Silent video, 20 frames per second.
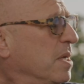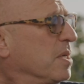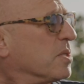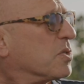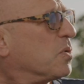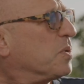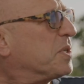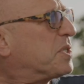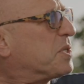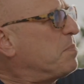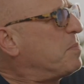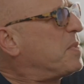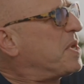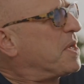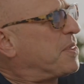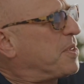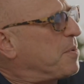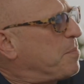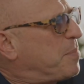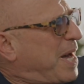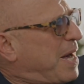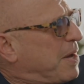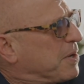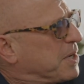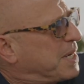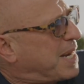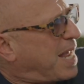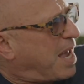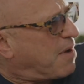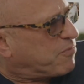So it's a myth about
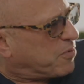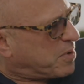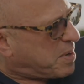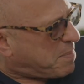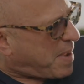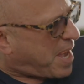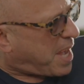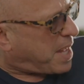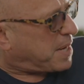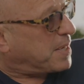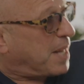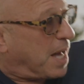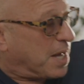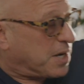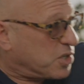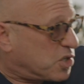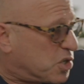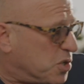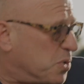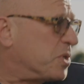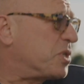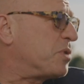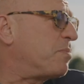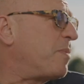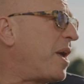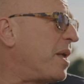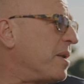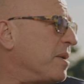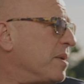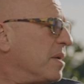an everyman, not a Jewish
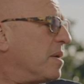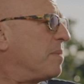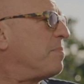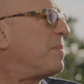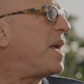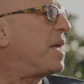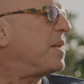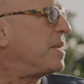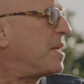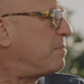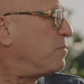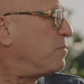man, a man named